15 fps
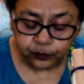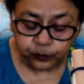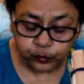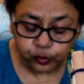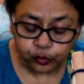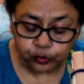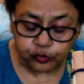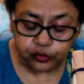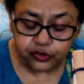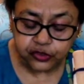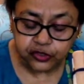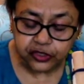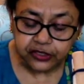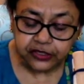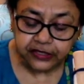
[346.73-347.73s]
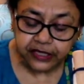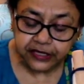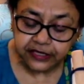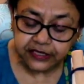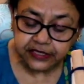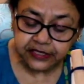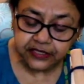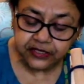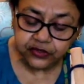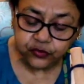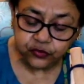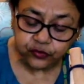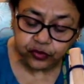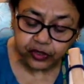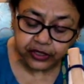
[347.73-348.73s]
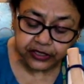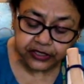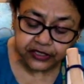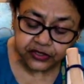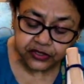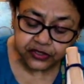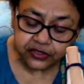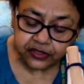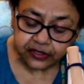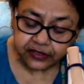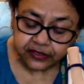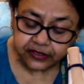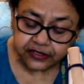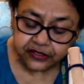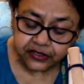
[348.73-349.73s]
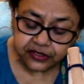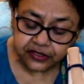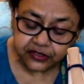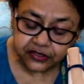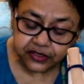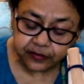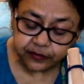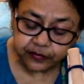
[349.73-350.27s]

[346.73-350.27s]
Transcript: bones. That is, this is the